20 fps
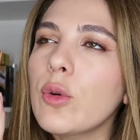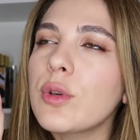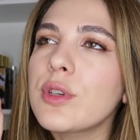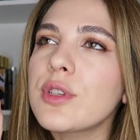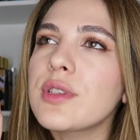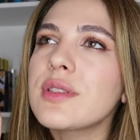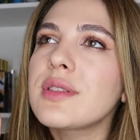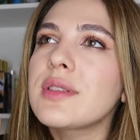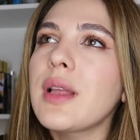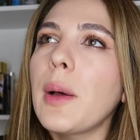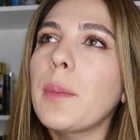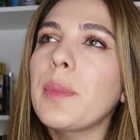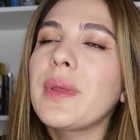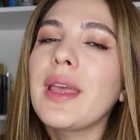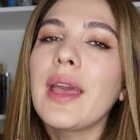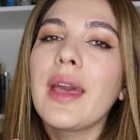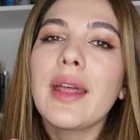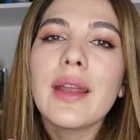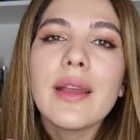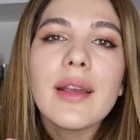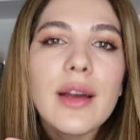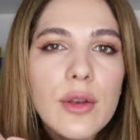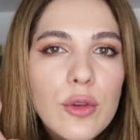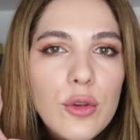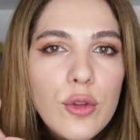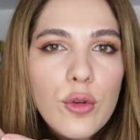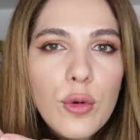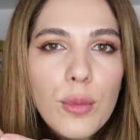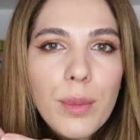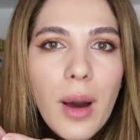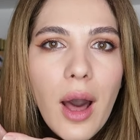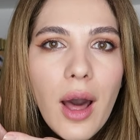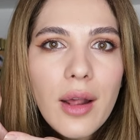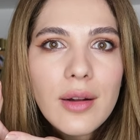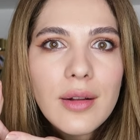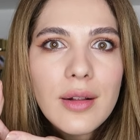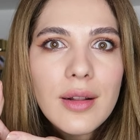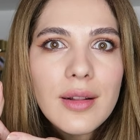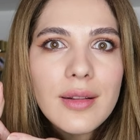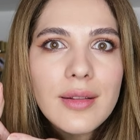or stop getting a new
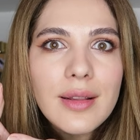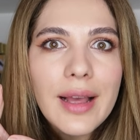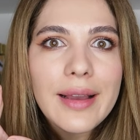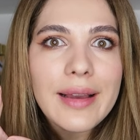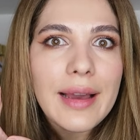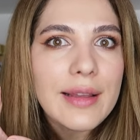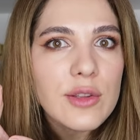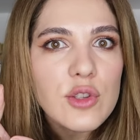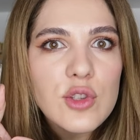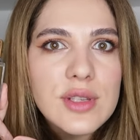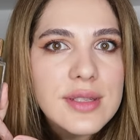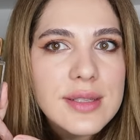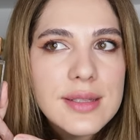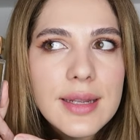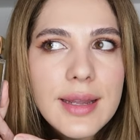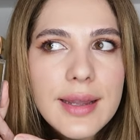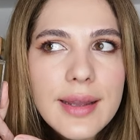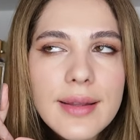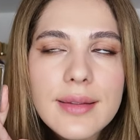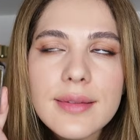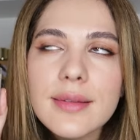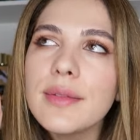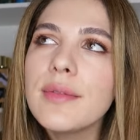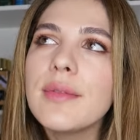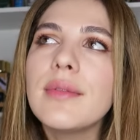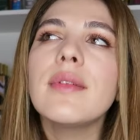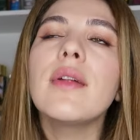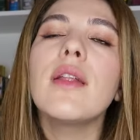bottle like I just did?